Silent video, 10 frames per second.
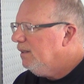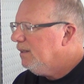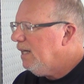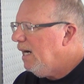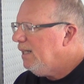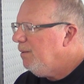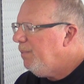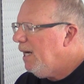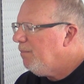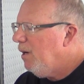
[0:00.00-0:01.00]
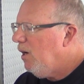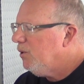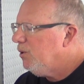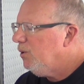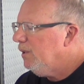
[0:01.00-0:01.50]
side impact
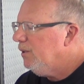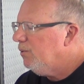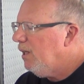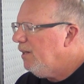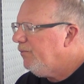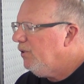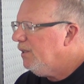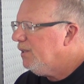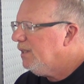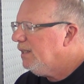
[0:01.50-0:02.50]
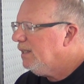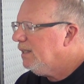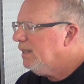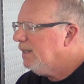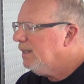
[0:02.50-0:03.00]
module in the right front
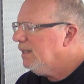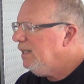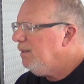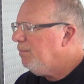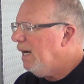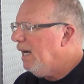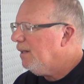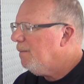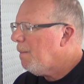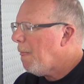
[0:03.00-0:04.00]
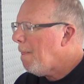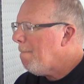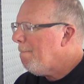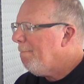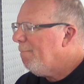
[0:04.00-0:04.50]
seat back.
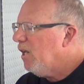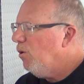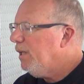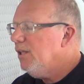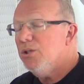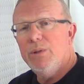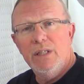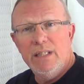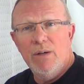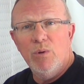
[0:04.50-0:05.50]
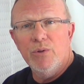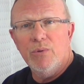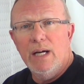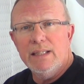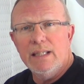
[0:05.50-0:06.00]
Okay, so it does have one on the
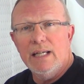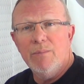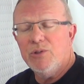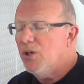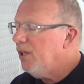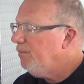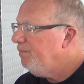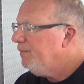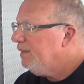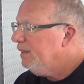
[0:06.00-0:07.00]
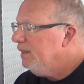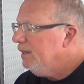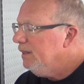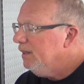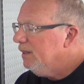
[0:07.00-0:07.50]
right side. I'm sorry.
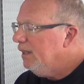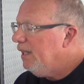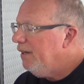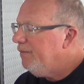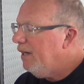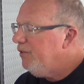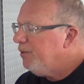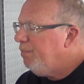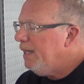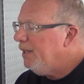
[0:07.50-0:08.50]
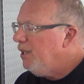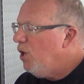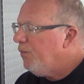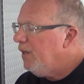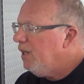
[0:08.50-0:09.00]
And I've just made a
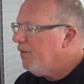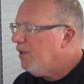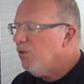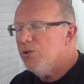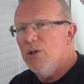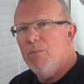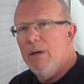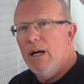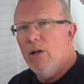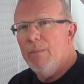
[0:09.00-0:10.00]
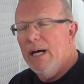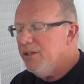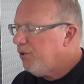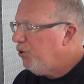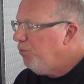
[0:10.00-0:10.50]
note there that those are all
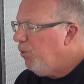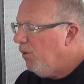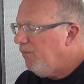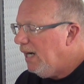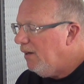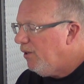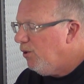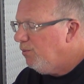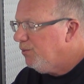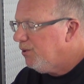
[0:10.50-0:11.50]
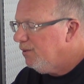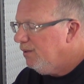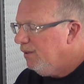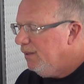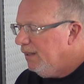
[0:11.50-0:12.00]
about 2.5 ohms.
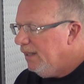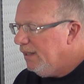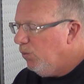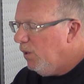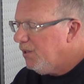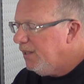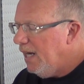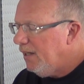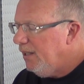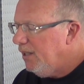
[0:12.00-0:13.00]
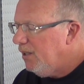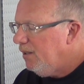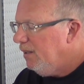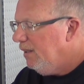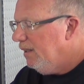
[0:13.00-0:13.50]
And the ones down
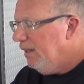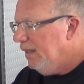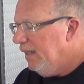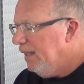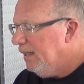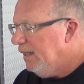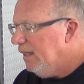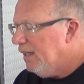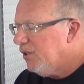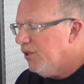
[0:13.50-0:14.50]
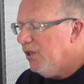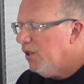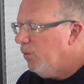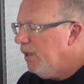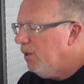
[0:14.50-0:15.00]
here in the
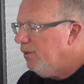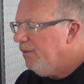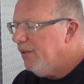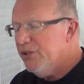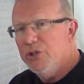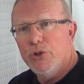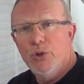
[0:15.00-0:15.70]
steering wheel, this is a